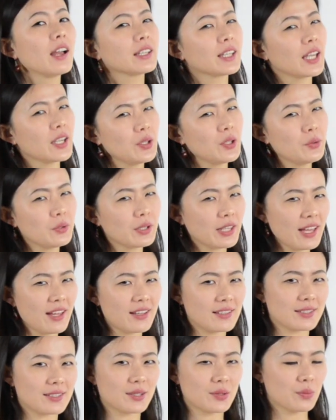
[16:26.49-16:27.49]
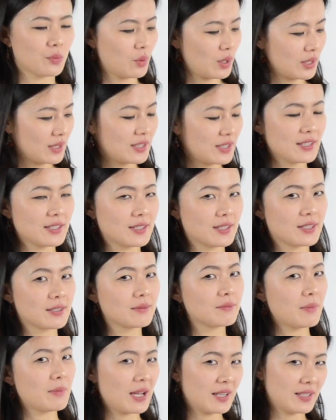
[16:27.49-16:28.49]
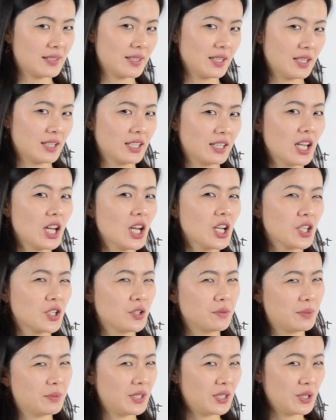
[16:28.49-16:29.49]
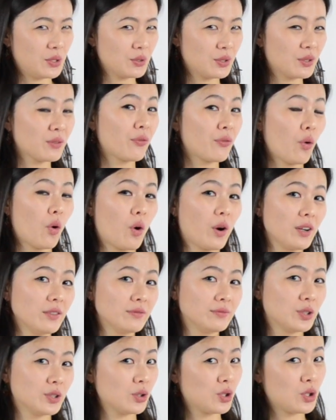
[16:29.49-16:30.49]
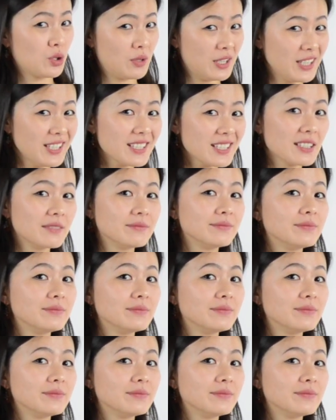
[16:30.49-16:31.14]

can you guess what this medicine could be used for, to treat?